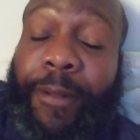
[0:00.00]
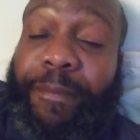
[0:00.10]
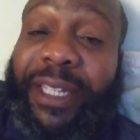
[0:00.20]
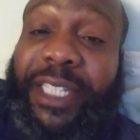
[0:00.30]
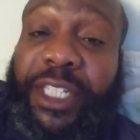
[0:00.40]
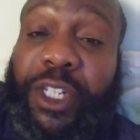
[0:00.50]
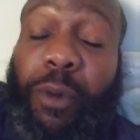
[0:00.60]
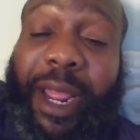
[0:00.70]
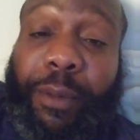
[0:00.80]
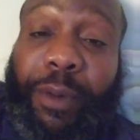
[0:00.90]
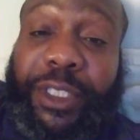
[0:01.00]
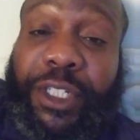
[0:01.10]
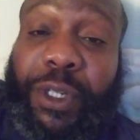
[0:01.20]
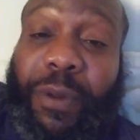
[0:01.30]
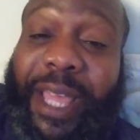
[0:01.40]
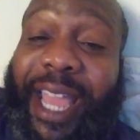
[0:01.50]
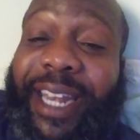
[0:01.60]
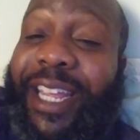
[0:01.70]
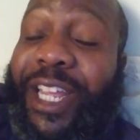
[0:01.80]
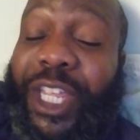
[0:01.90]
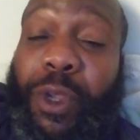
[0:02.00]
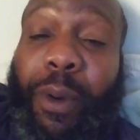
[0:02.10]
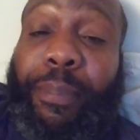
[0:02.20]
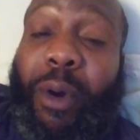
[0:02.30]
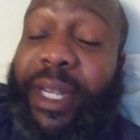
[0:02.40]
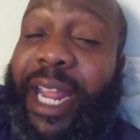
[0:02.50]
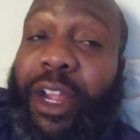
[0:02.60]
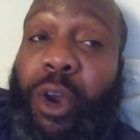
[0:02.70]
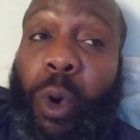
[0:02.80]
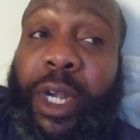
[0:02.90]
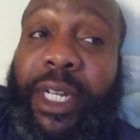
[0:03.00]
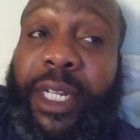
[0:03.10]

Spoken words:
And since nobody wants to do that, you abort that court